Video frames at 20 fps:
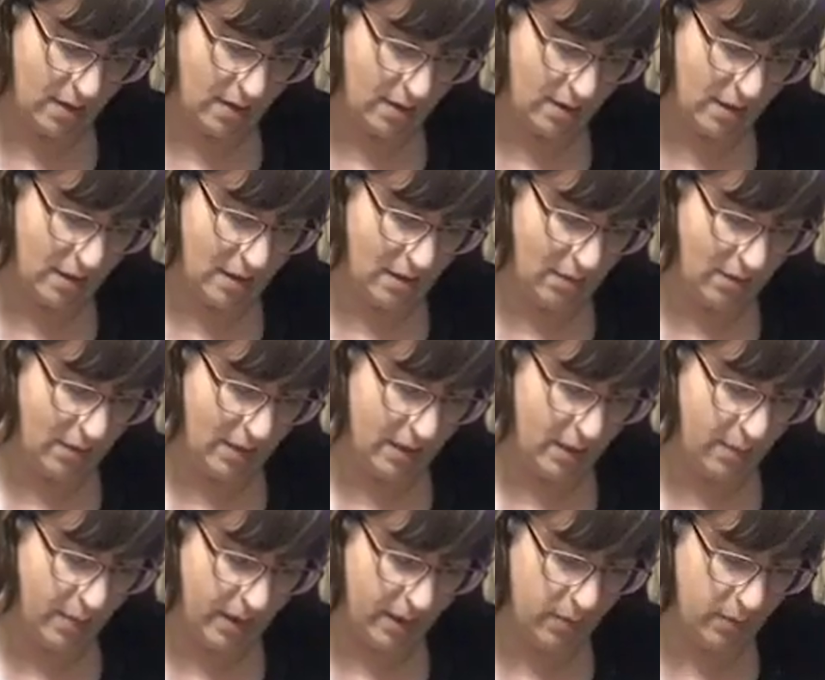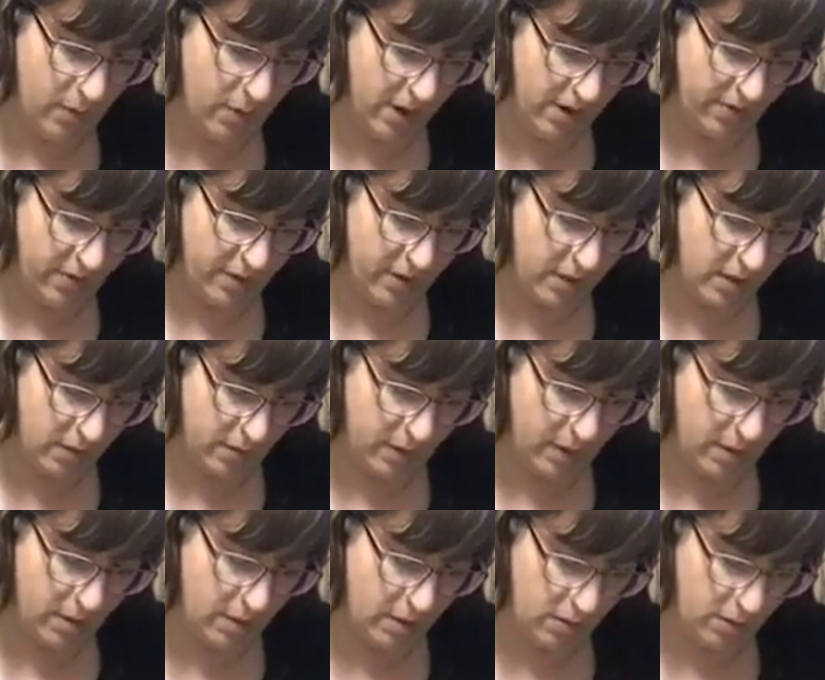it's not really a bed and breakfast
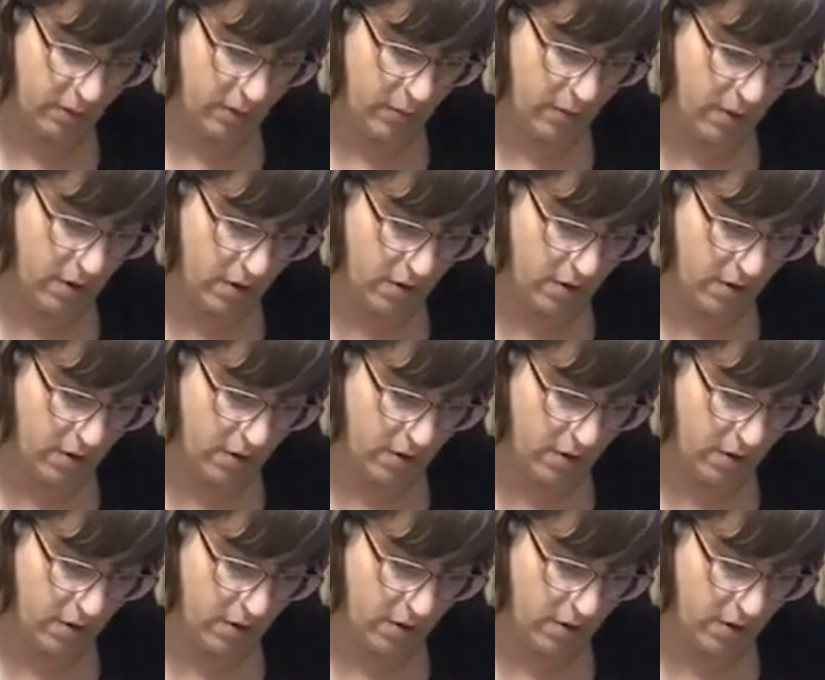because we brought